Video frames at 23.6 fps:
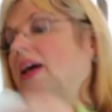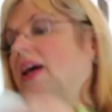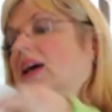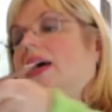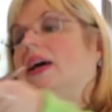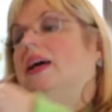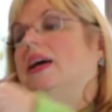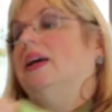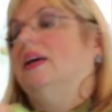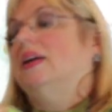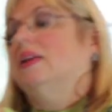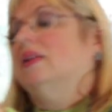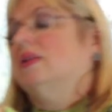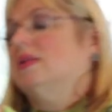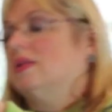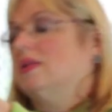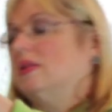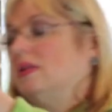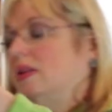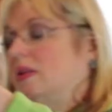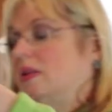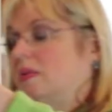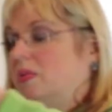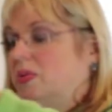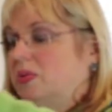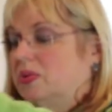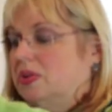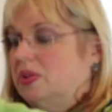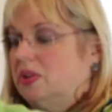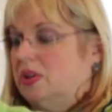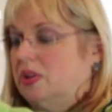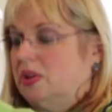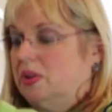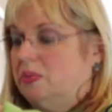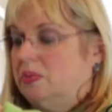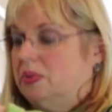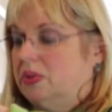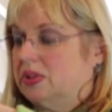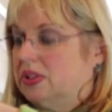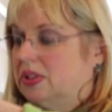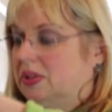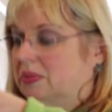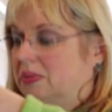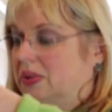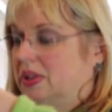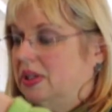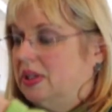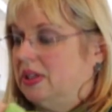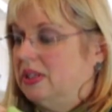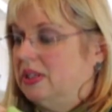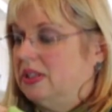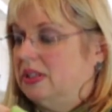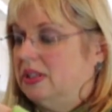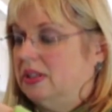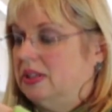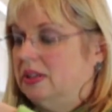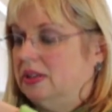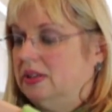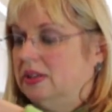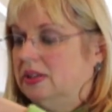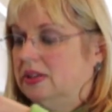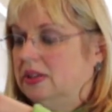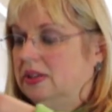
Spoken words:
And I'm also going to put some of these in